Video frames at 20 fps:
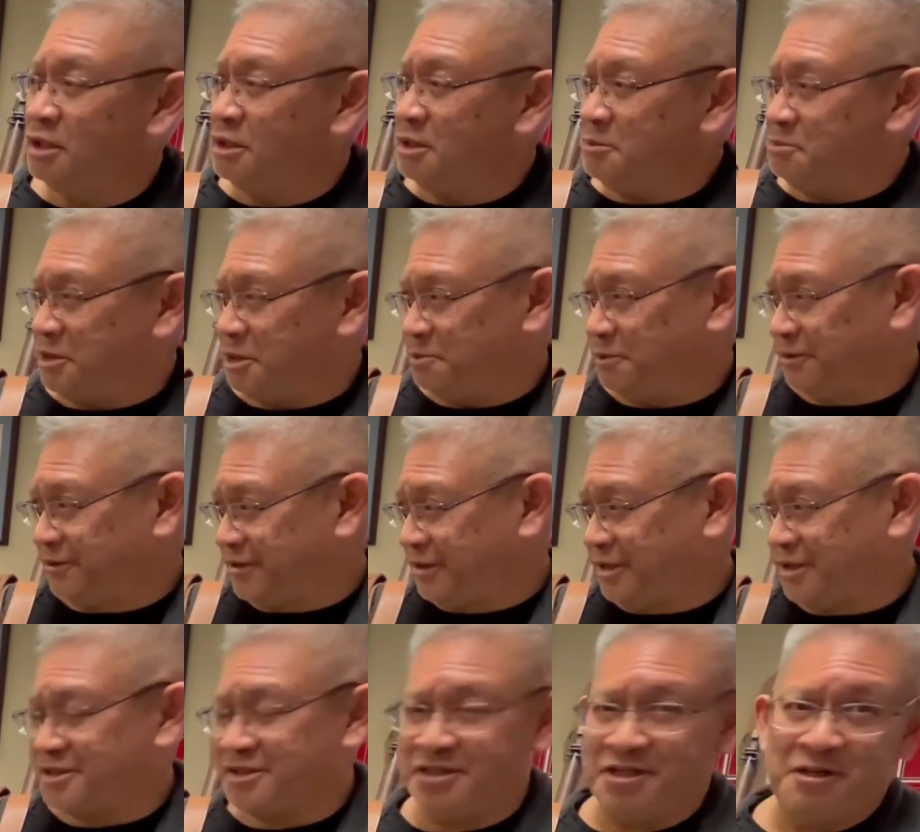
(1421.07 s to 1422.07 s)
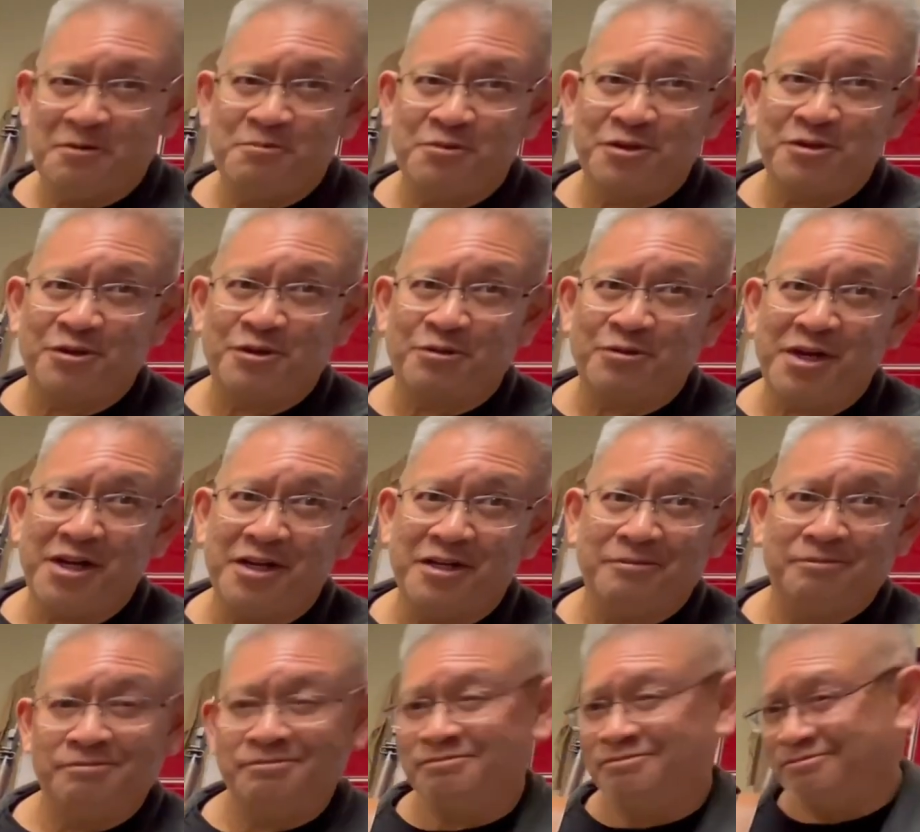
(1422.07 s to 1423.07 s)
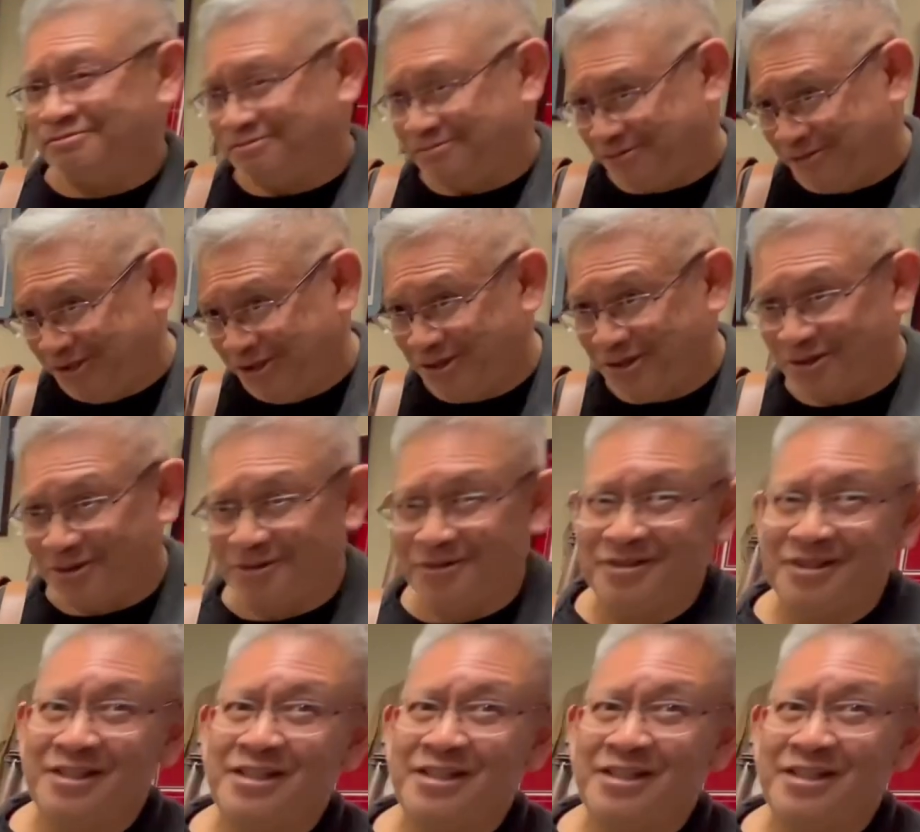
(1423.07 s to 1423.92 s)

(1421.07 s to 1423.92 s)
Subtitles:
People think it's the M1 Garand. No.